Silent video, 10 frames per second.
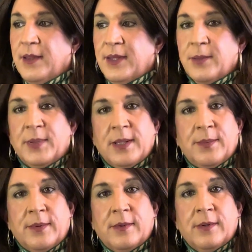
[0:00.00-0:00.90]
Then
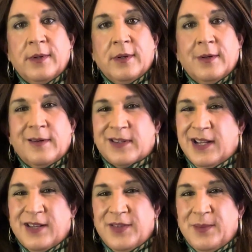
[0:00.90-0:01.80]
people
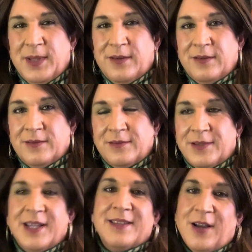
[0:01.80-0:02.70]
kind of in the middle.
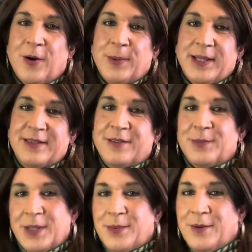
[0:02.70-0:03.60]
As always, there are
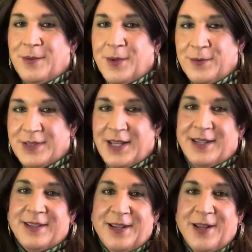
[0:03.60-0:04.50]
people on both
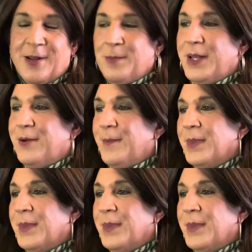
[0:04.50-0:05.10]
sides and in the middle.